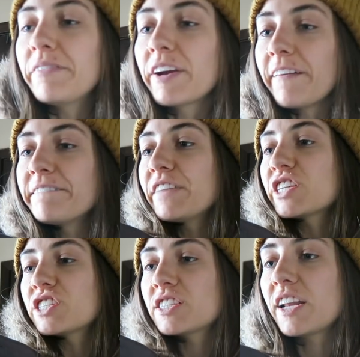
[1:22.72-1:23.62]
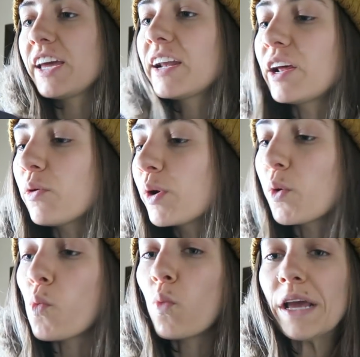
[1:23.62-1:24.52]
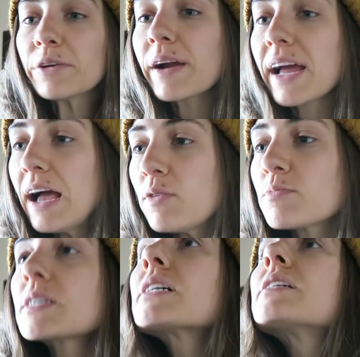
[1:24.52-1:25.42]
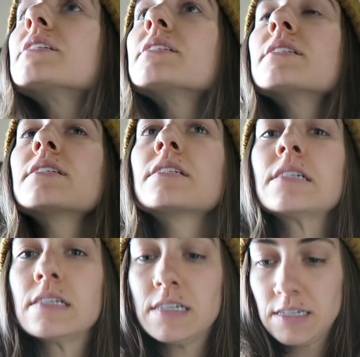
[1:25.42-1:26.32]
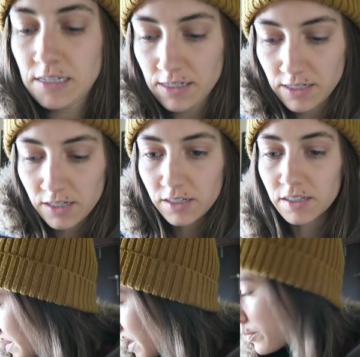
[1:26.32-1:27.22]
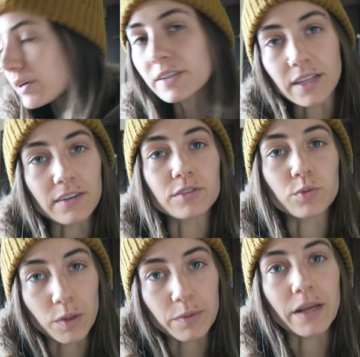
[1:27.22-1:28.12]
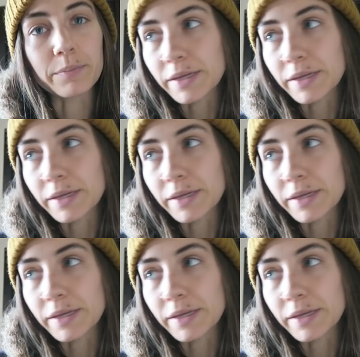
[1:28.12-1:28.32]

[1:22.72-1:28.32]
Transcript: be very fit today and I don't want to wait around. If I were gloves, where would I